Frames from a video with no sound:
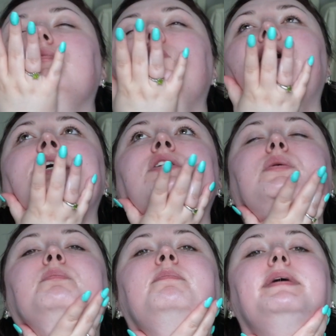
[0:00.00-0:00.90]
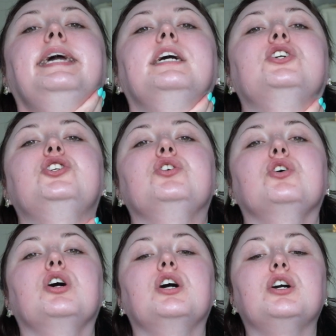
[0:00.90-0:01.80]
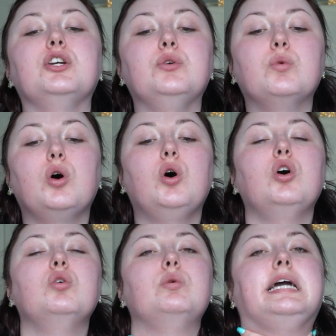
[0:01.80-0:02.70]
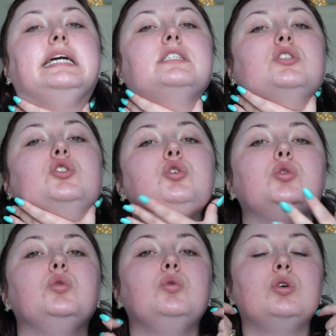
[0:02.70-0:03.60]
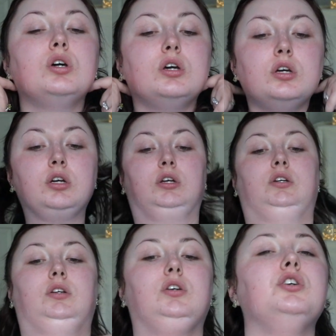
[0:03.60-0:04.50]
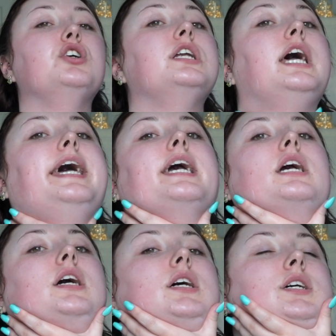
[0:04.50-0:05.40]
And make sure you always do your neck,